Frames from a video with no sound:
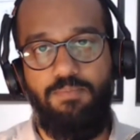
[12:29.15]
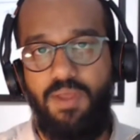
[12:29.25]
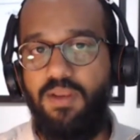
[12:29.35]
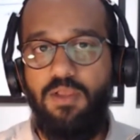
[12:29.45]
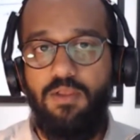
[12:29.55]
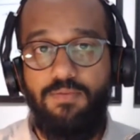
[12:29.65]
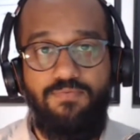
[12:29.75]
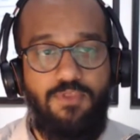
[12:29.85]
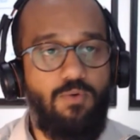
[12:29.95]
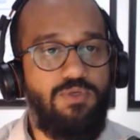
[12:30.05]
But
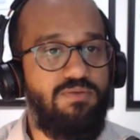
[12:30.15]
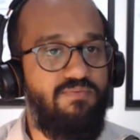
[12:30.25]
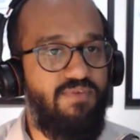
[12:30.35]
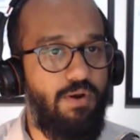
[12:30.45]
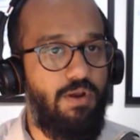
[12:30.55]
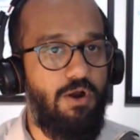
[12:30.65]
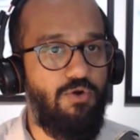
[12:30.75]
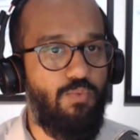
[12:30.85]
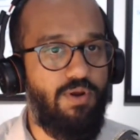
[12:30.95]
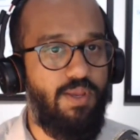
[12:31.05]
there was some very
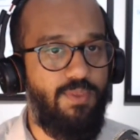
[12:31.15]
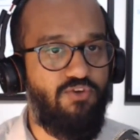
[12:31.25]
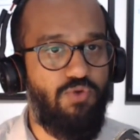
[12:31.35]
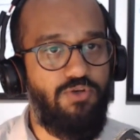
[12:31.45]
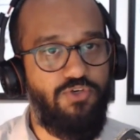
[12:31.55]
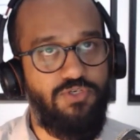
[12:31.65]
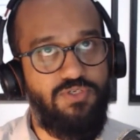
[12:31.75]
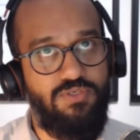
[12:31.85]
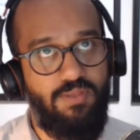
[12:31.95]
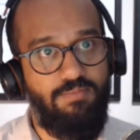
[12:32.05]
hard work in the
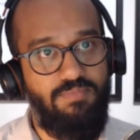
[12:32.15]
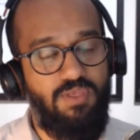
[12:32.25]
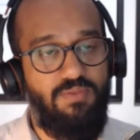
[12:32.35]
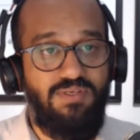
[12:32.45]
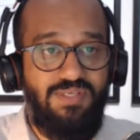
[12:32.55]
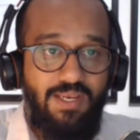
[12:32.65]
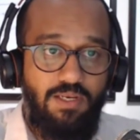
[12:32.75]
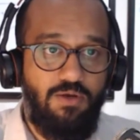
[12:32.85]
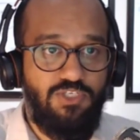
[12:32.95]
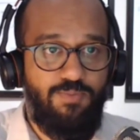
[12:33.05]
trenches in the 10
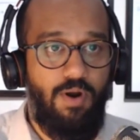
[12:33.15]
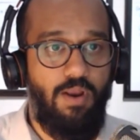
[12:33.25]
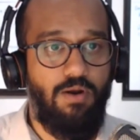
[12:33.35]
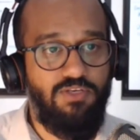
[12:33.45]
years prior,